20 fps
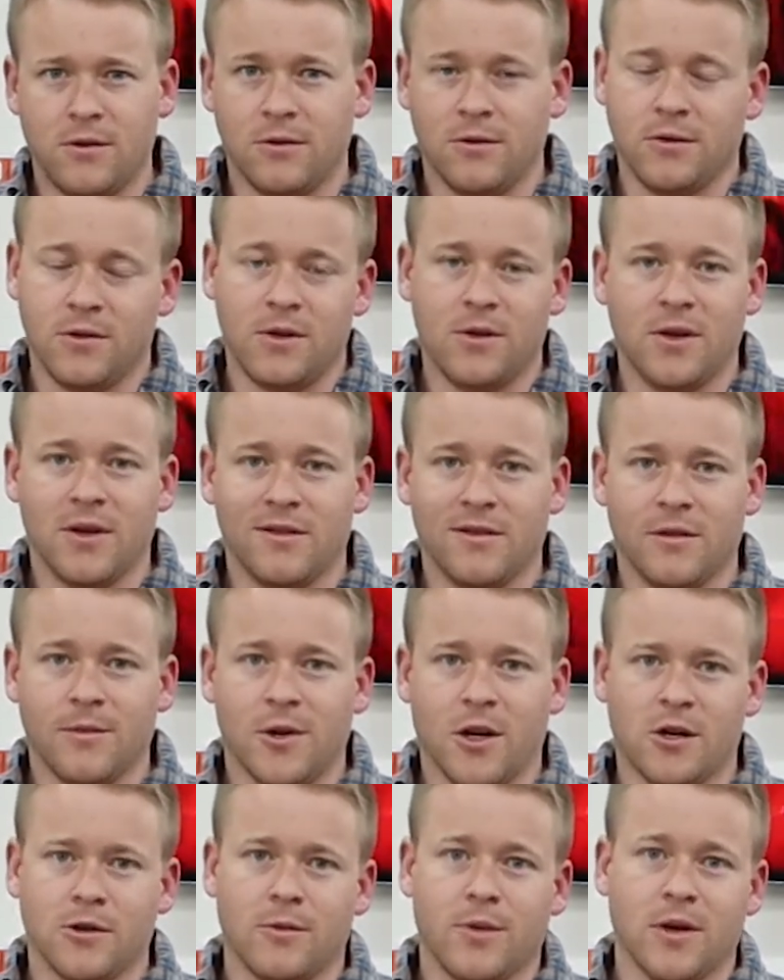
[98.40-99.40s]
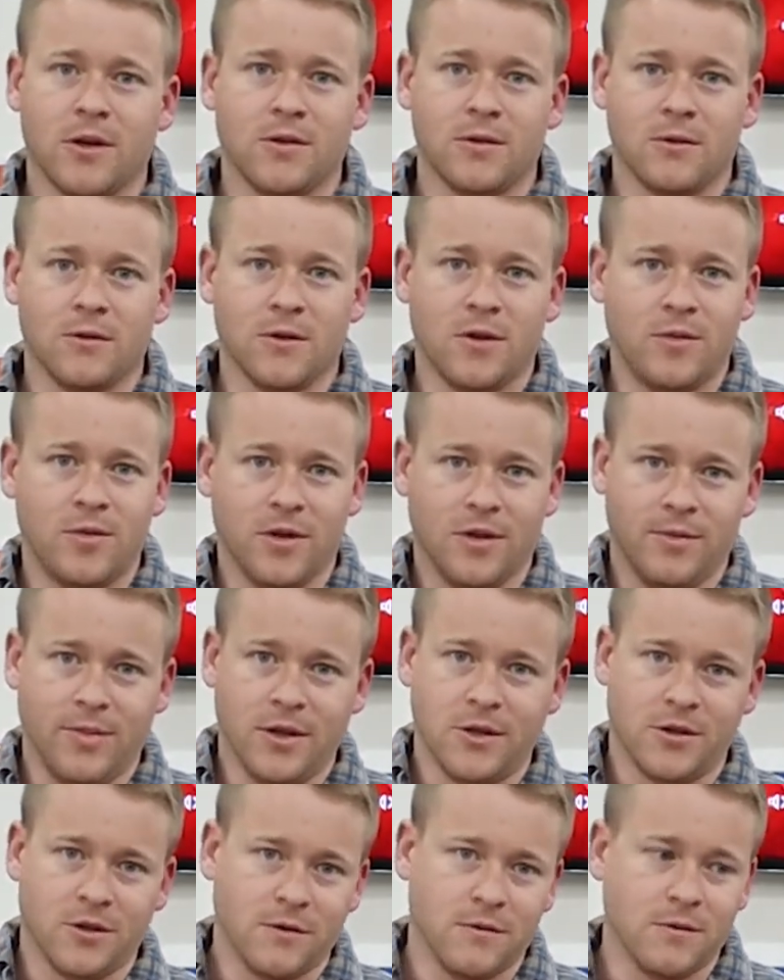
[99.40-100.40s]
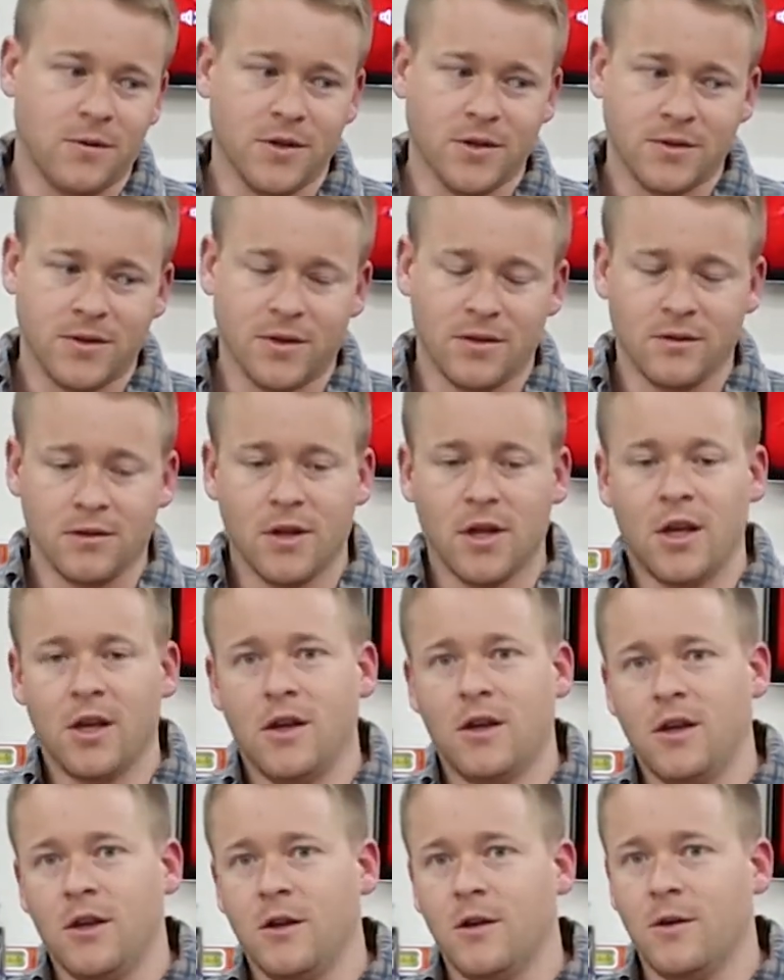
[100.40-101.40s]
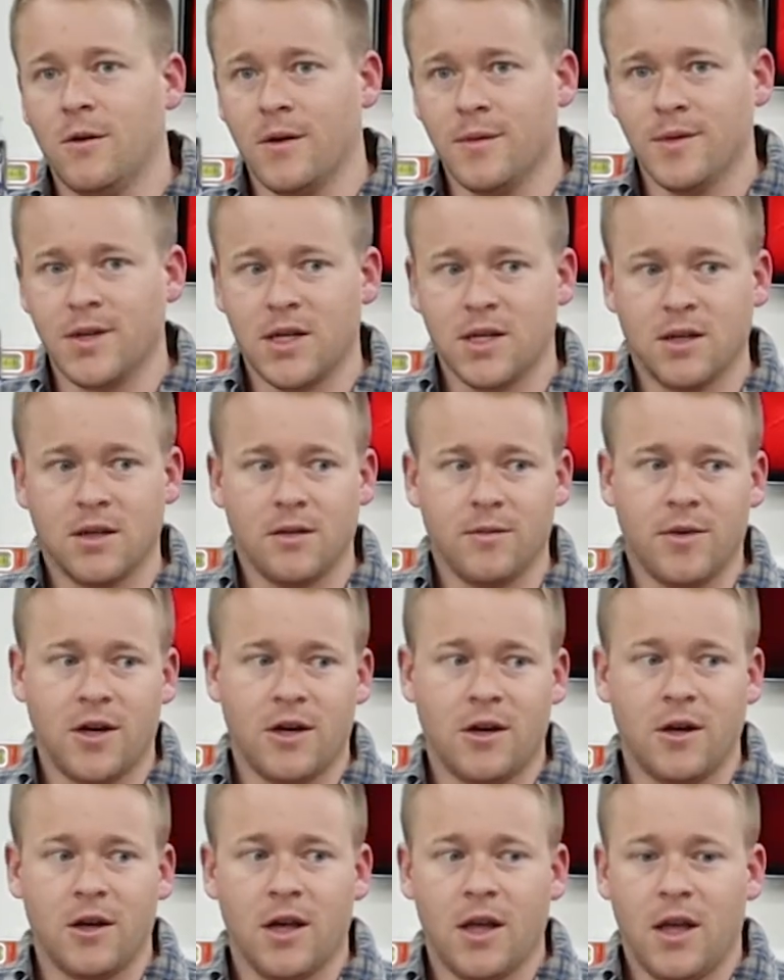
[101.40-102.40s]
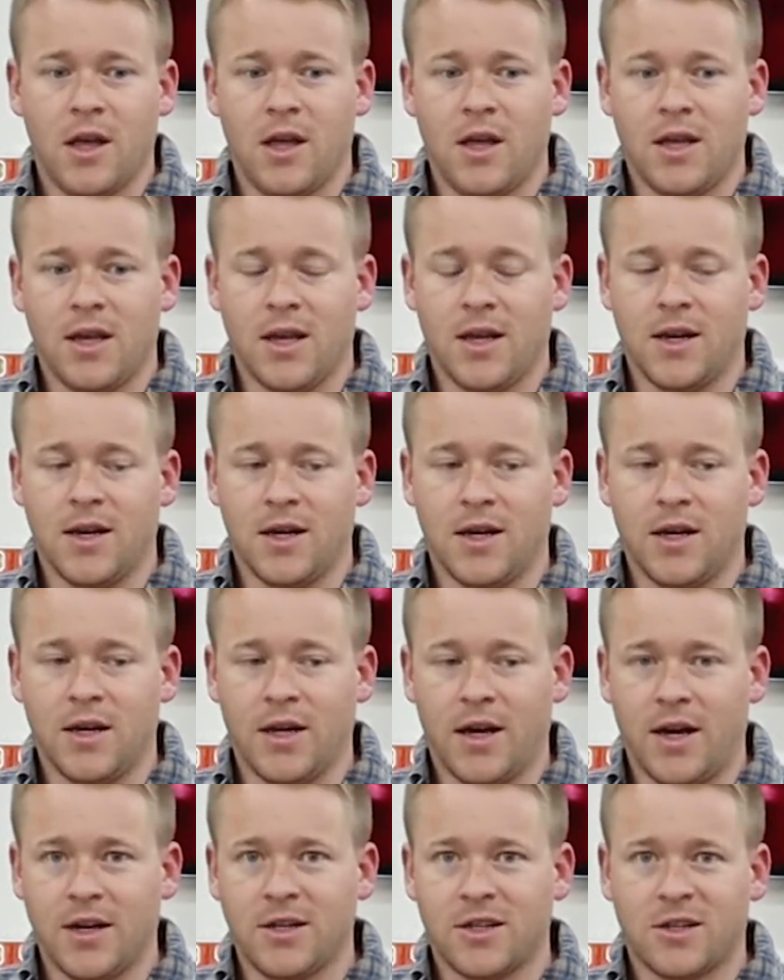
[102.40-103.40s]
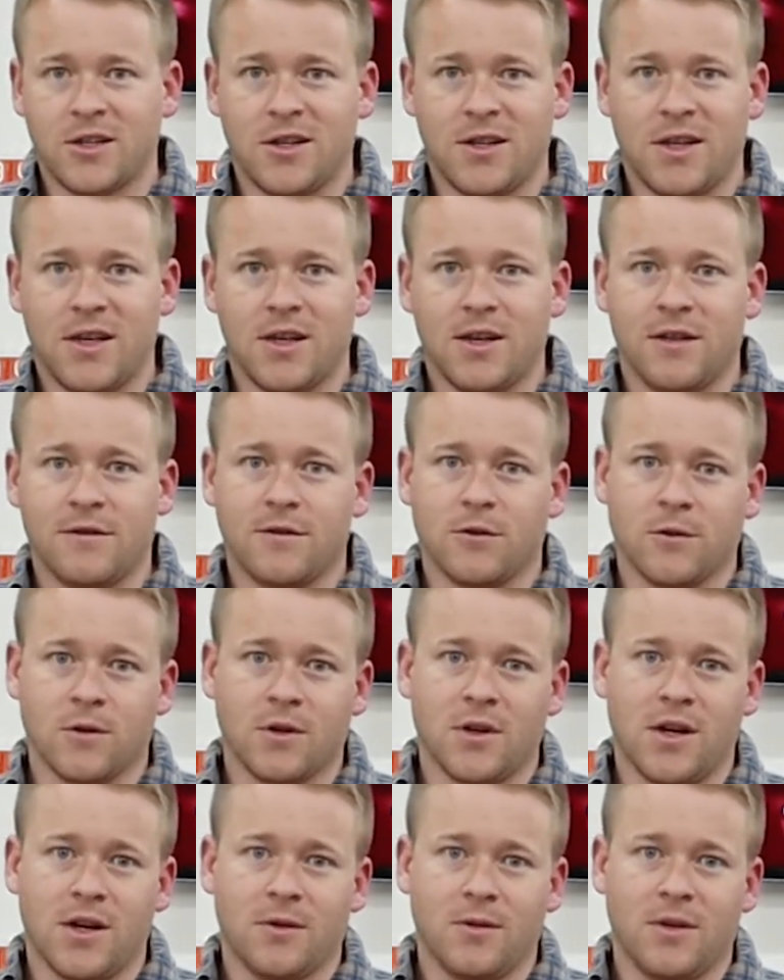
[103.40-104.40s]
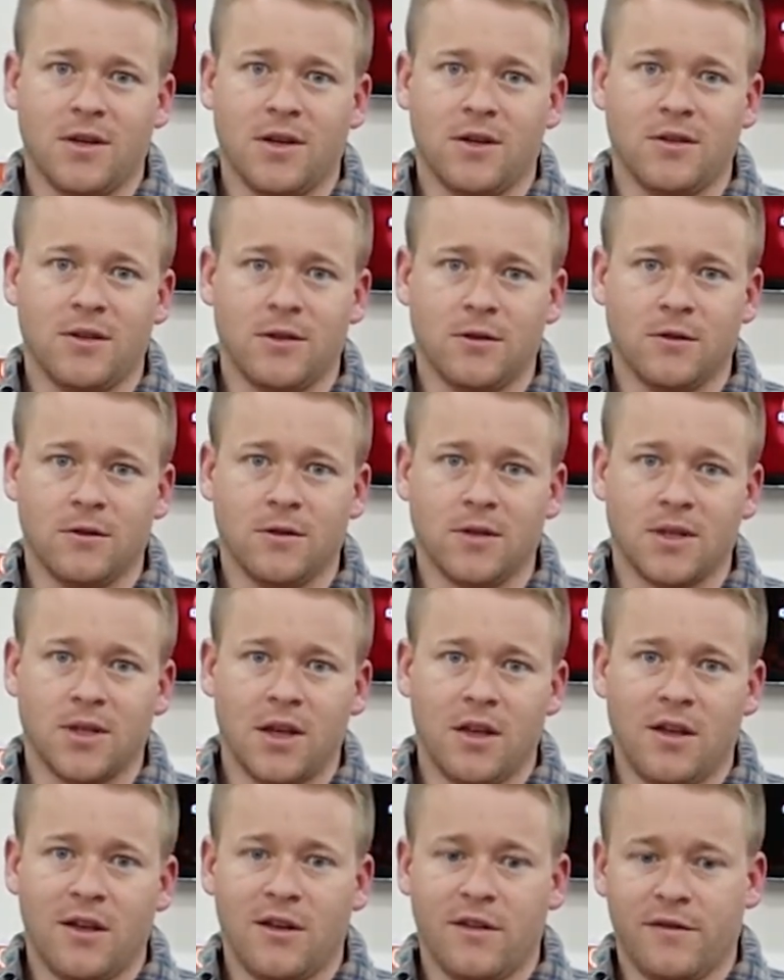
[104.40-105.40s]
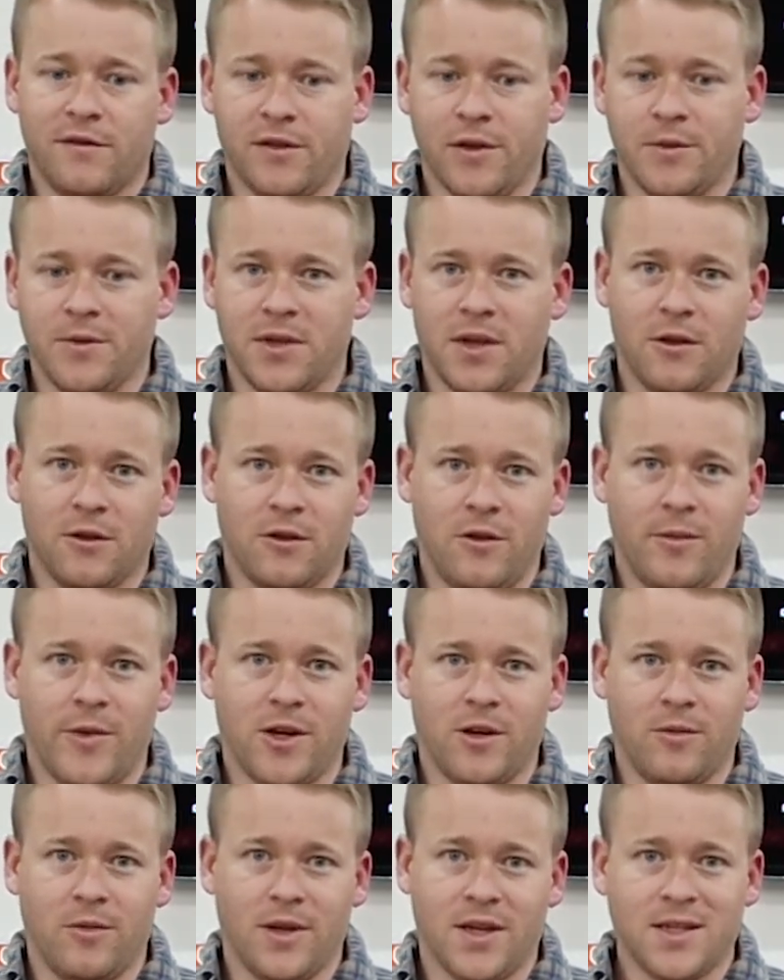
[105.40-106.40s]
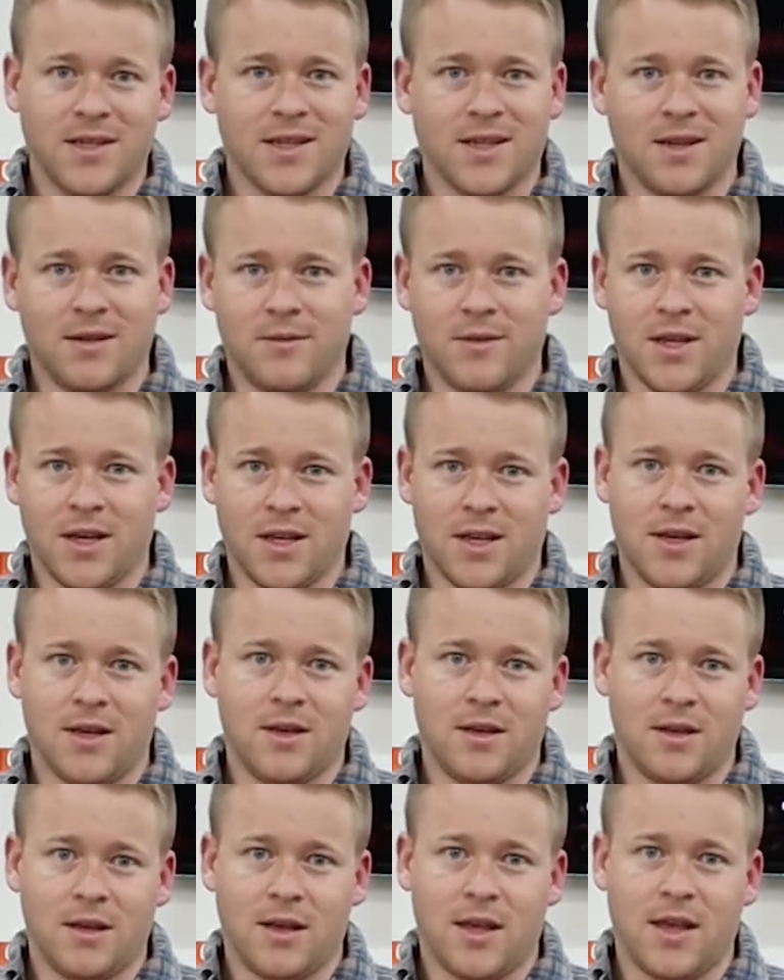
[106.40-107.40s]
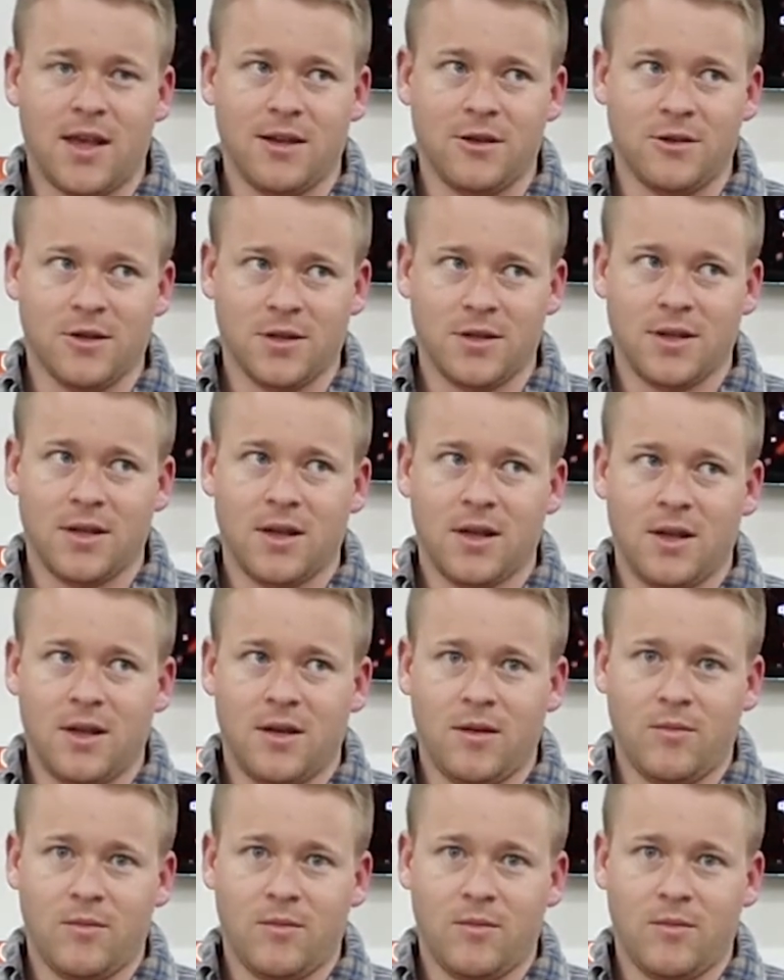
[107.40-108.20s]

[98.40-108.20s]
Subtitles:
tools you get from auto parts store. I'll put a picture of one so you know what I'm talking about. And I just couldn't get enough torque on it without those flimsy little metal plates that come in that kit just